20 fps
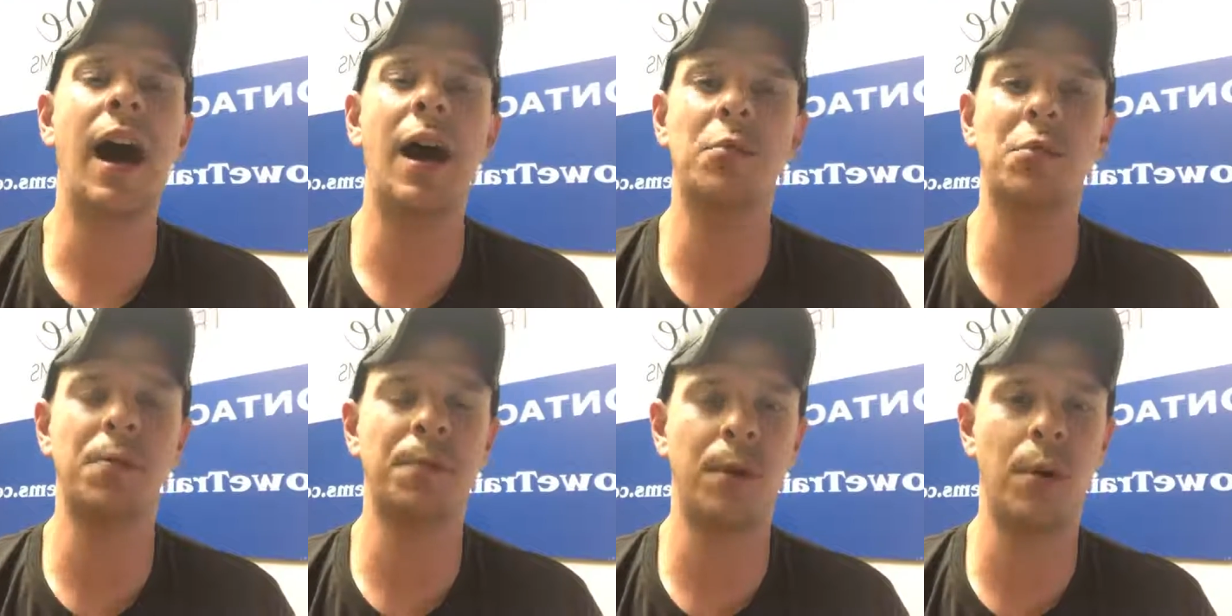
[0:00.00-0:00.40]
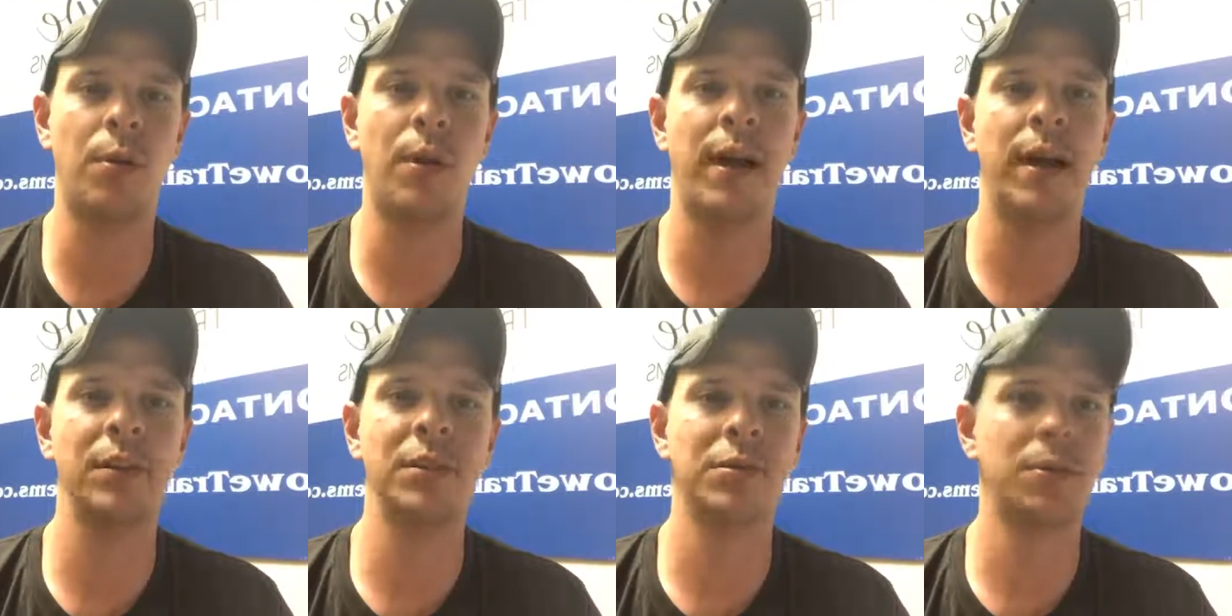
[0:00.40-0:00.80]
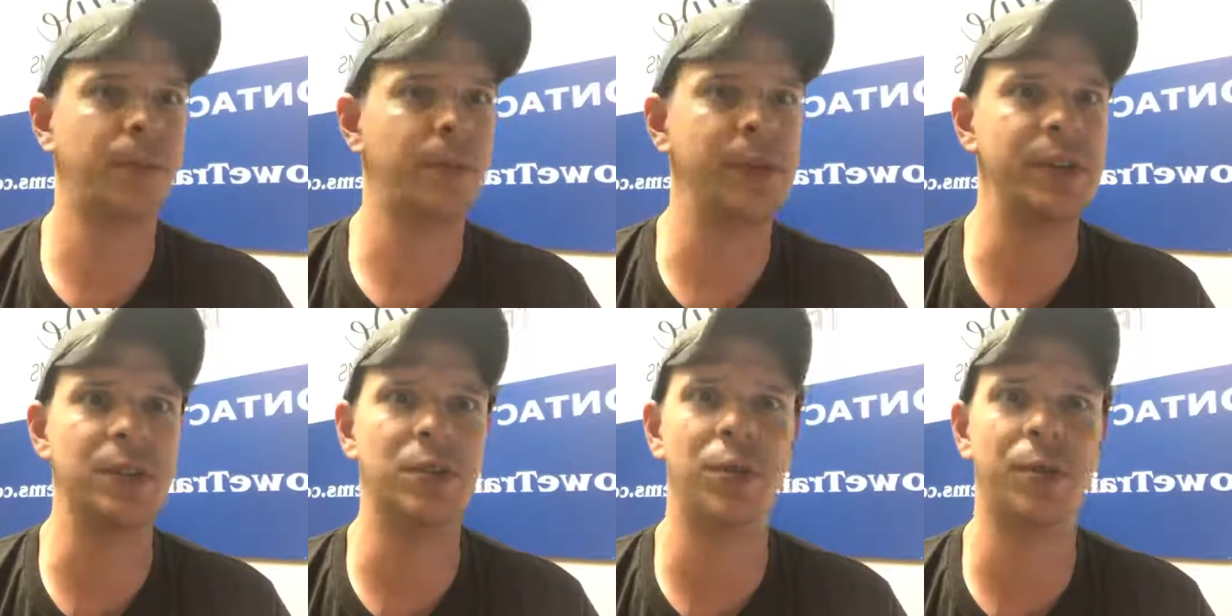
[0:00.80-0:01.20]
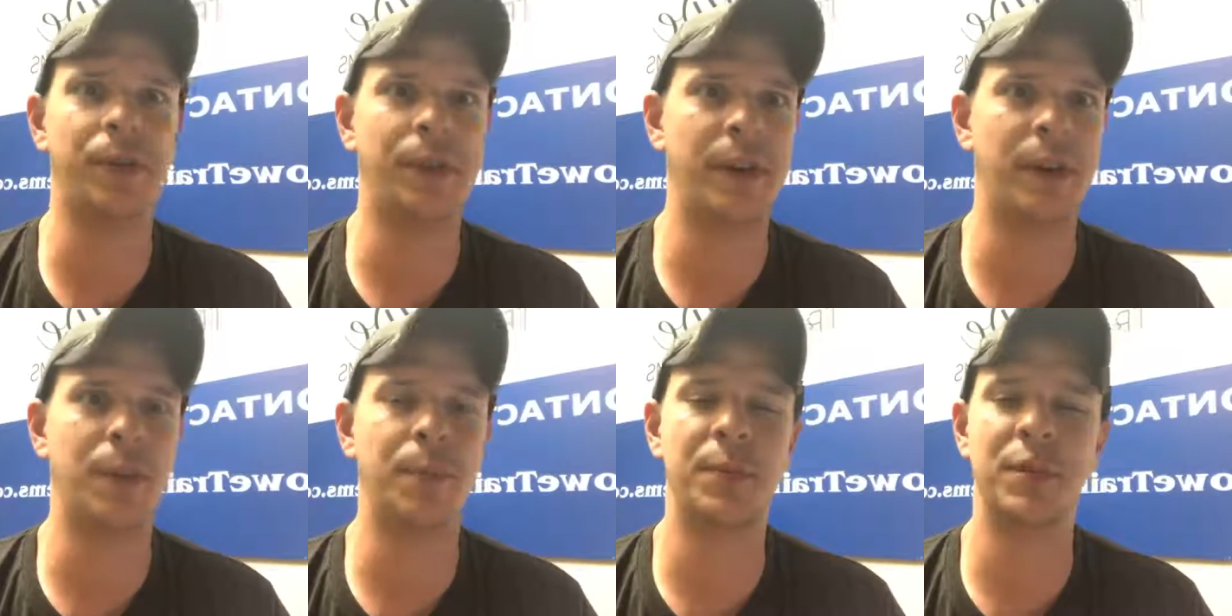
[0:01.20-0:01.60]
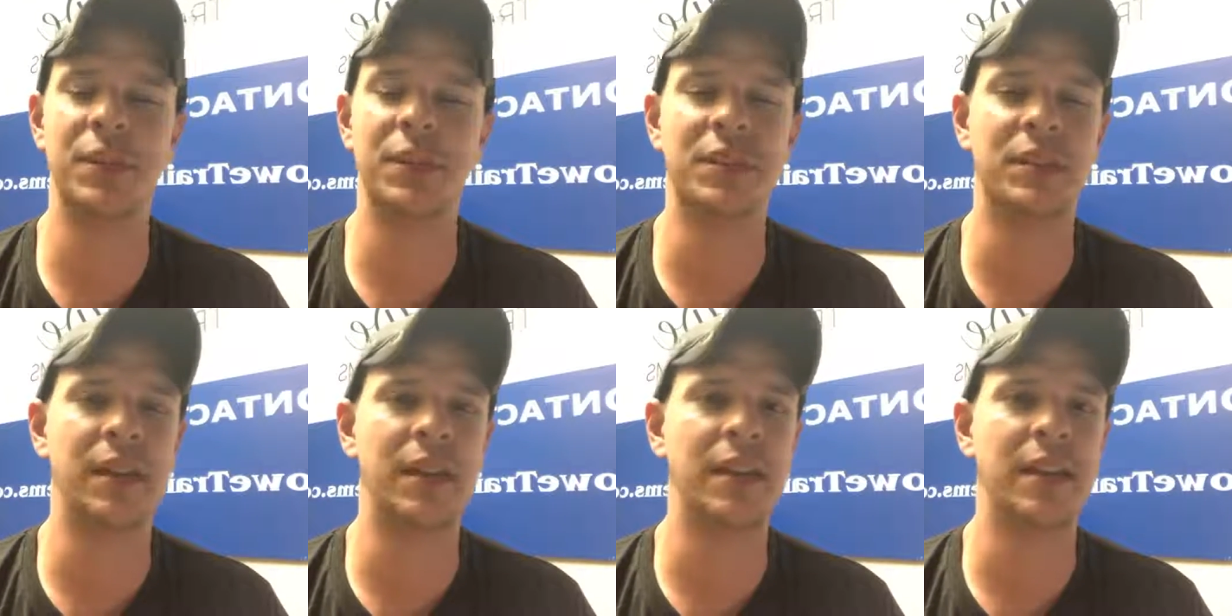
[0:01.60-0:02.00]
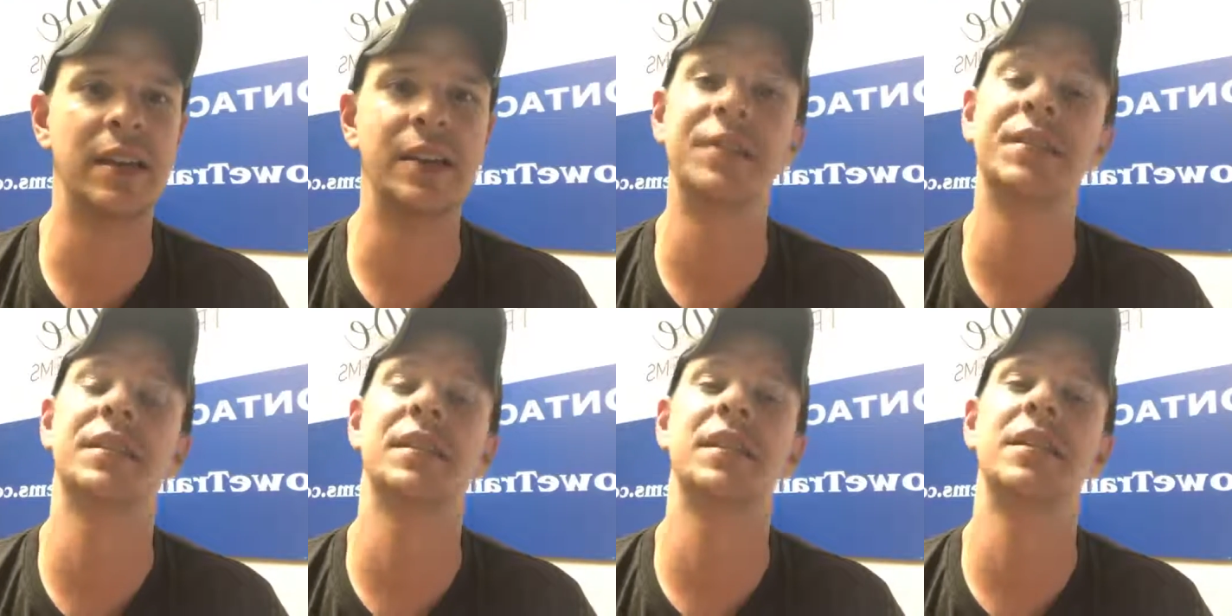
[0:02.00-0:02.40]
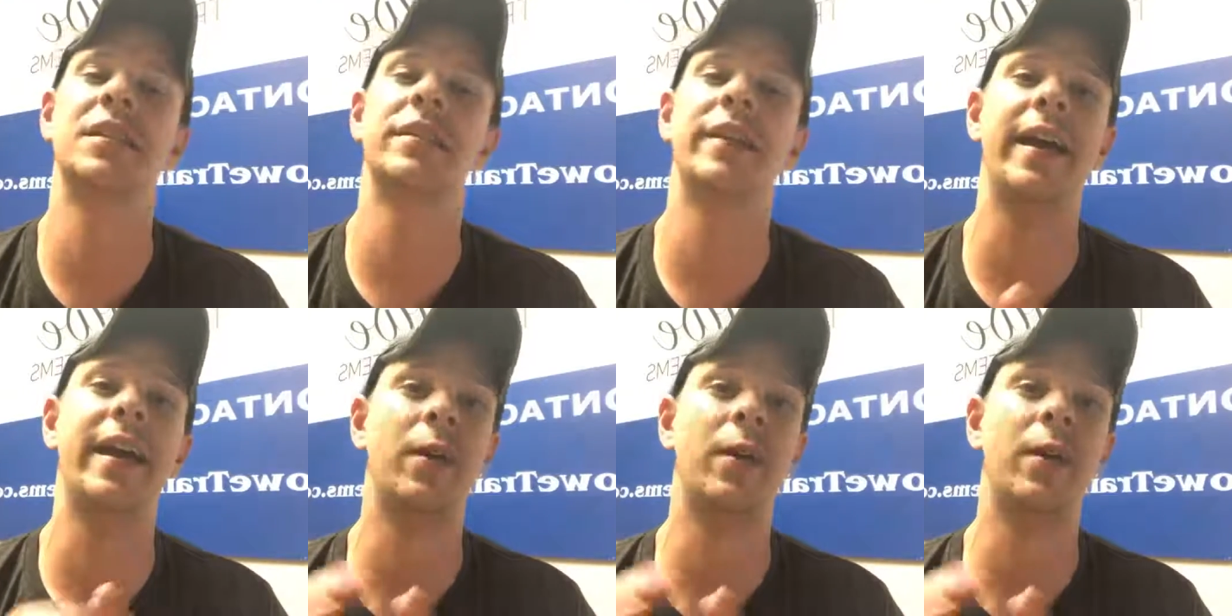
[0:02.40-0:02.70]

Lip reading: I refer out to a physical therapist and see,